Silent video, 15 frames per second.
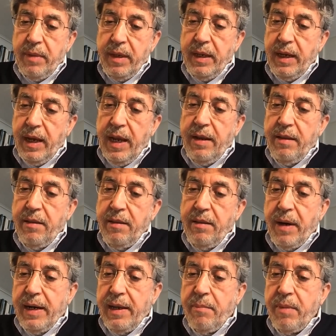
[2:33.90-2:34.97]
in the
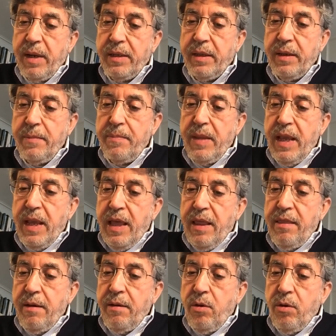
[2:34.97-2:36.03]
parliament,
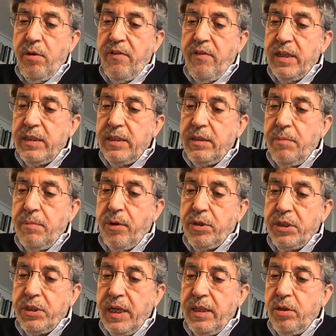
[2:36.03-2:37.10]
the university
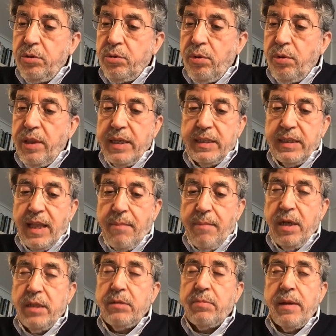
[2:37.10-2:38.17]
proceeded to the
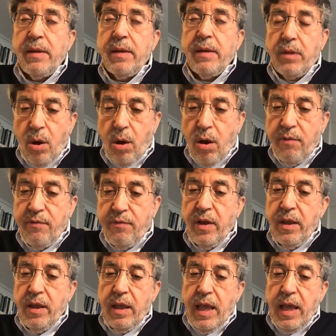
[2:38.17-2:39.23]
establishment of
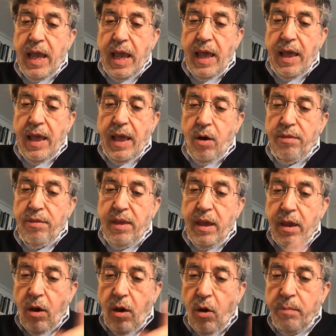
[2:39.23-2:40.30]

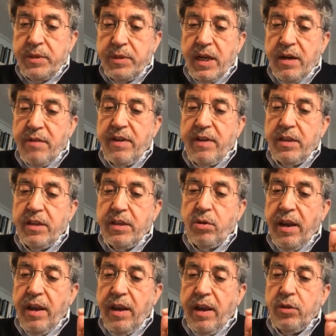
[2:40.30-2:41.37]
the
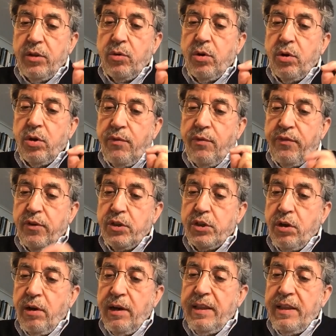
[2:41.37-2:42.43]
Observatory Network for
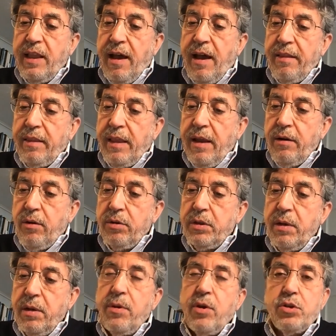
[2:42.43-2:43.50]
Solidarity and
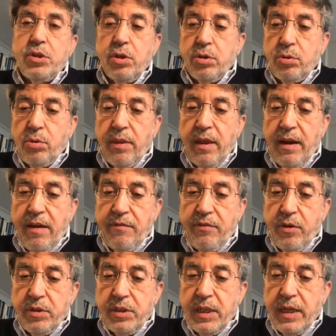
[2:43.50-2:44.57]
Contribution to the
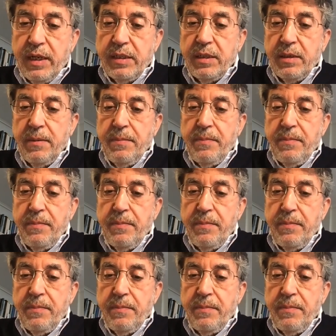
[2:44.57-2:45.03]
Refugees.